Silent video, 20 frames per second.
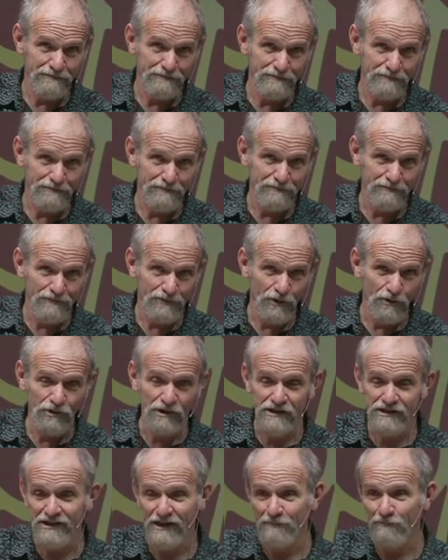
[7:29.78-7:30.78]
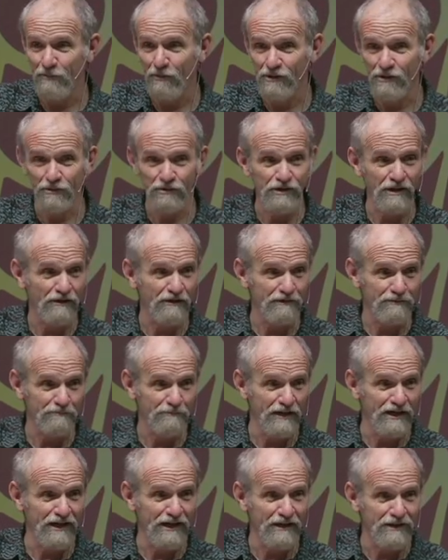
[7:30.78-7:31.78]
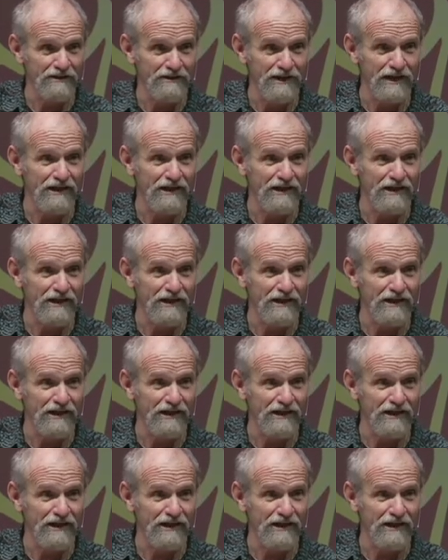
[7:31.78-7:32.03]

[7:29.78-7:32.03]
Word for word: it's going to be about three weeks.